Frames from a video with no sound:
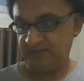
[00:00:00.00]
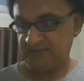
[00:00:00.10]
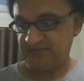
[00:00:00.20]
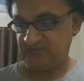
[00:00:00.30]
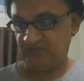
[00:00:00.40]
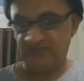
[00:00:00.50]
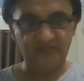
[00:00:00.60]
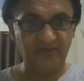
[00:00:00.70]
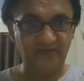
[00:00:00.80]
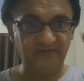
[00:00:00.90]
So if
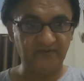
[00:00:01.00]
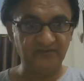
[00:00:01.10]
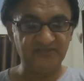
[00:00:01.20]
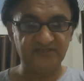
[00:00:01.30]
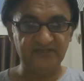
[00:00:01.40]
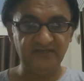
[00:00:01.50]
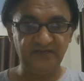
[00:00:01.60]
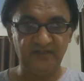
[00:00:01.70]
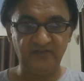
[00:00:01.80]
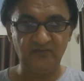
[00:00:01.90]
you have a question,
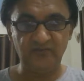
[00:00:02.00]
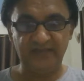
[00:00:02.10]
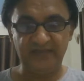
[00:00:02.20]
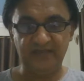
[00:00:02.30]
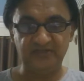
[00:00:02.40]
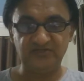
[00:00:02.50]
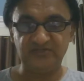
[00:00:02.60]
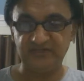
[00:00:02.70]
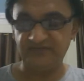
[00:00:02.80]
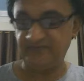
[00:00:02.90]
you may
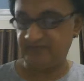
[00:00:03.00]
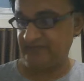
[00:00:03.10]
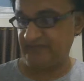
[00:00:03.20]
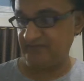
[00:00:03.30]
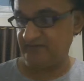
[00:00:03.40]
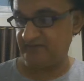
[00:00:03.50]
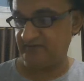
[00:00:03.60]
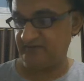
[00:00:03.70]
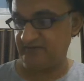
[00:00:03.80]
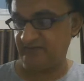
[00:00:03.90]
share with me,
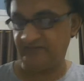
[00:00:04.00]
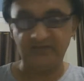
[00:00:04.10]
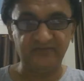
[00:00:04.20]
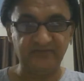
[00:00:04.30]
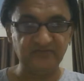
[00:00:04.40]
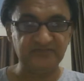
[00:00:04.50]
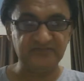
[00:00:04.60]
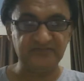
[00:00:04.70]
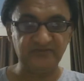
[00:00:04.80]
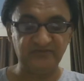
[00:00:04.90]
or if you have a
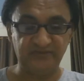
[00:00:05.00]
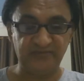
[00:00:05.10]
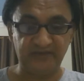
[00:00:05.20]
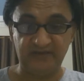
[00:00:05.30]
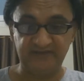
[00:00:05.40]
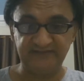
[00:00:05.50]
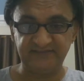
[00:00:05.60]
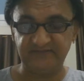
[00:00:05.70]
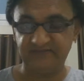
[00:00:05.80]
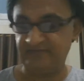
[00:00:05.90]
question, you can may ask
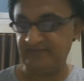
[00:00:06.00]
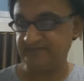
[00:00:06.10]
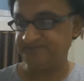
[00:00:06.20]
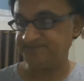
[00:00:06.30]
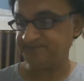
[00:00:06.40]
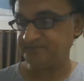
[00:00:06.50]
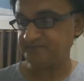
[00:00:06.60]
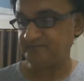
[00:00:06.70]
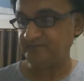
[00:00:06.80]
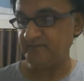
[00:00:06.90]
with me.
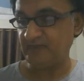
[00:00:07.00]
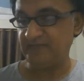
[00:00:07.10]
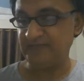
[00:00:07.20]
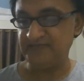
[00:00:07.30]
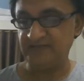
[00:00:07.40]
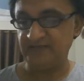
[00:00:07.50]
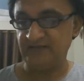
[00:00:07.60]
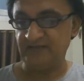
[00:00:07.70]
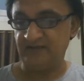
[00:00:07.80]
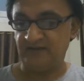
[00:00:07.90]
But
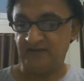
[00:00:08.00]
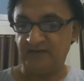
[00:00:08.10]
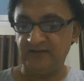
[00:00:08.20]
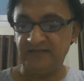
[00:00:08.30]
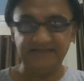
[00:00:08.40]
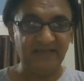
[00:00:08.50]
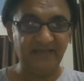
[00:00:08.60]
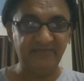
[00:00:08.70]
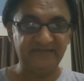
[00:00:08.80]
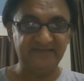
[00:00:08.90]
it
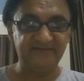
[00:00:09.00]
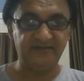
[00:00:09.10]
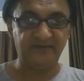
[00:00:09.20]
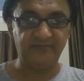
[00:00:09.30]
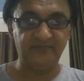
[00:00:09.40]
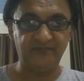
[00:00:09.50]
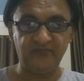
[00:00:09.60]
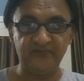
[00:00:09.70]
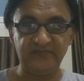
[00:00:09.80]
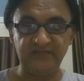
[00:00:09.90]
happens
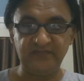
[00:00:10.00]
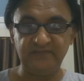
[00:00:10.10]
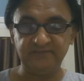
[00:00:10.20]
before the